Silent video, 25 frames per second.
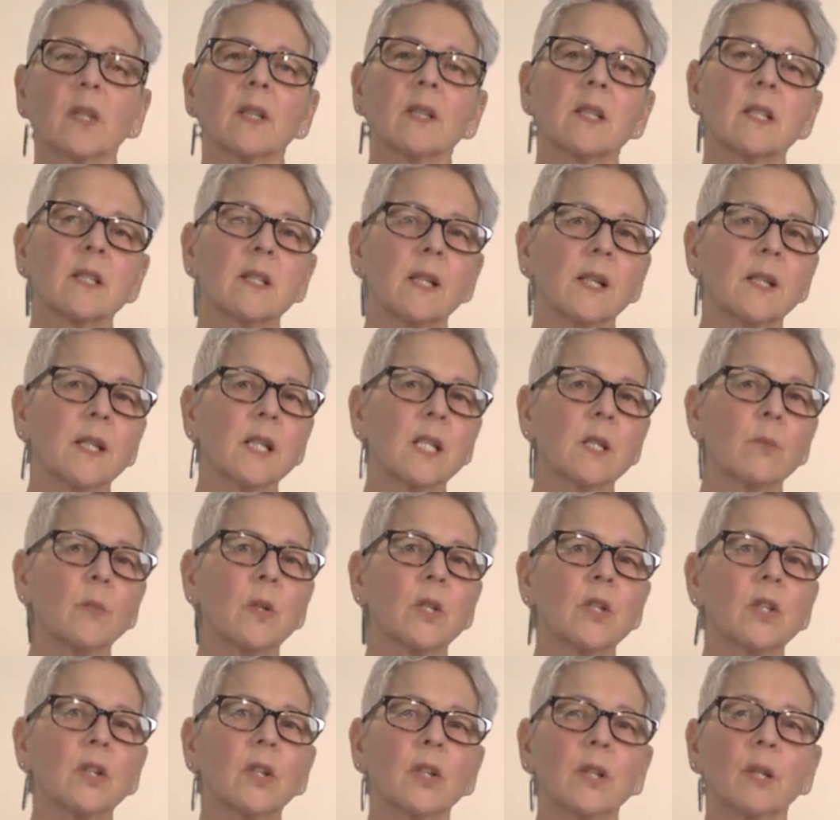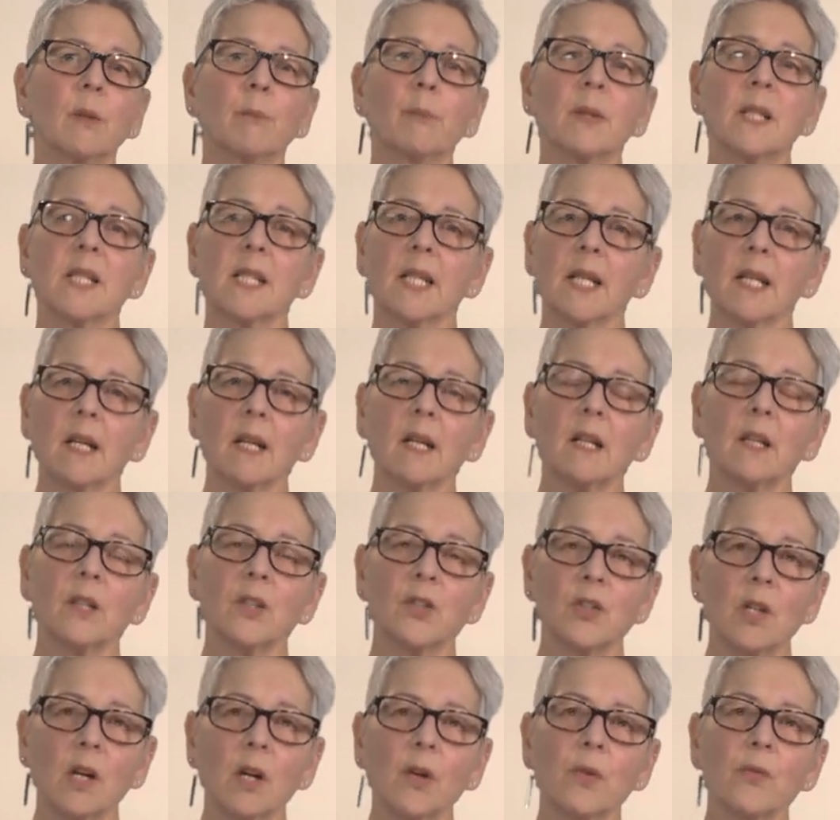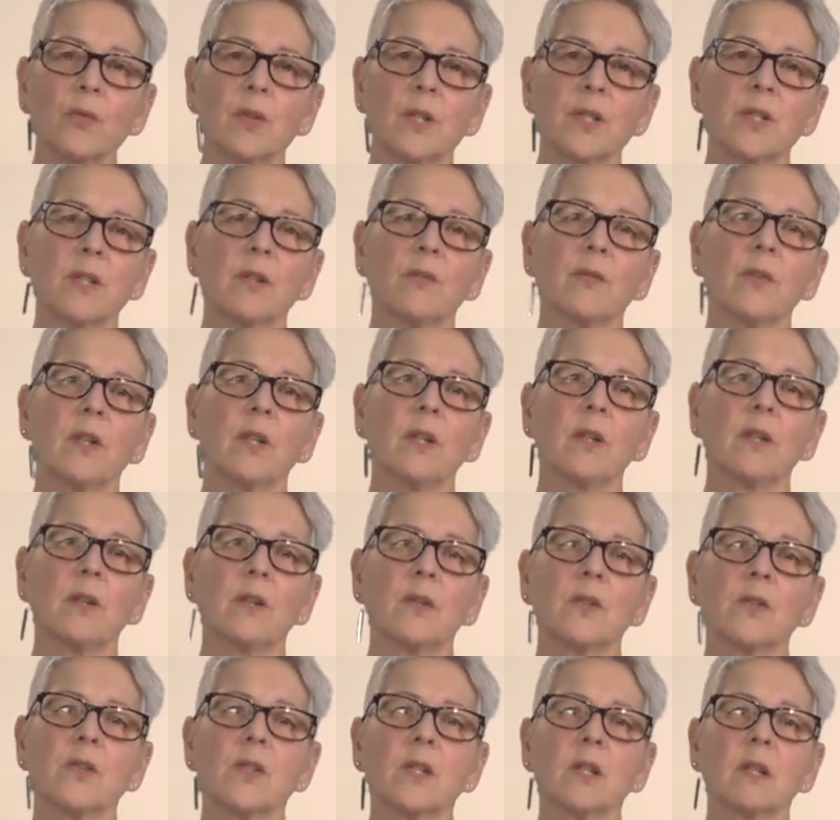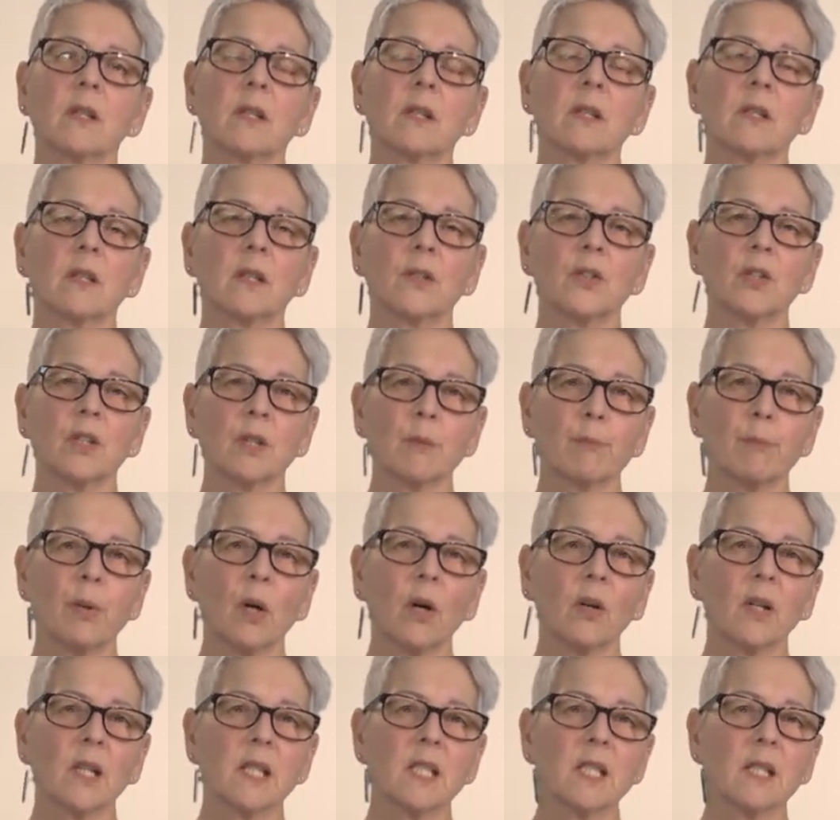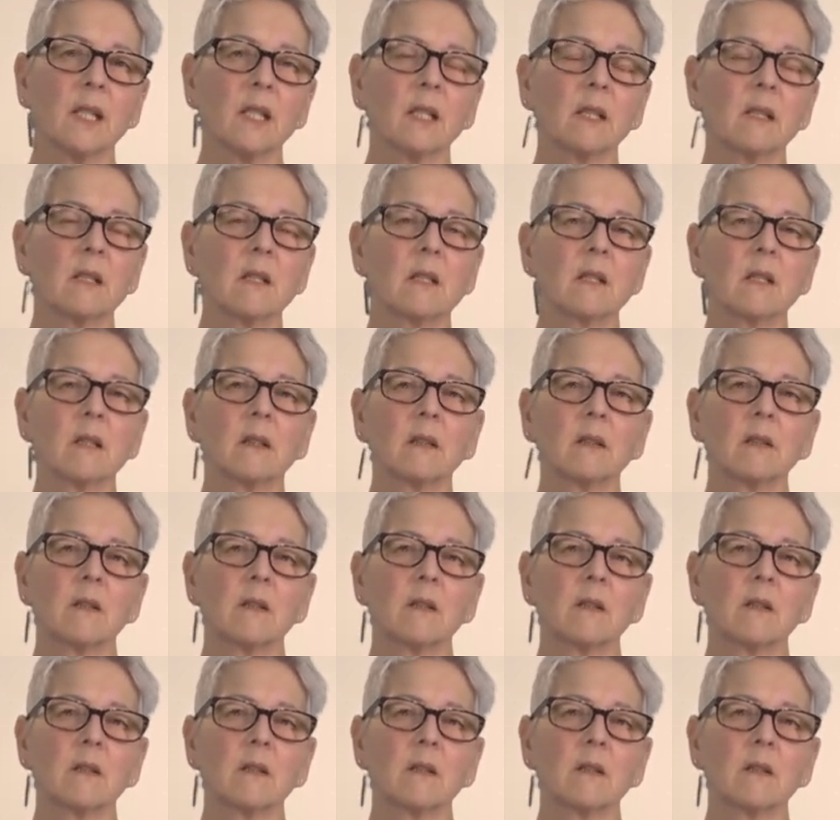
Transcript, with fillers: Studies which look at particular genres of news, such as politics,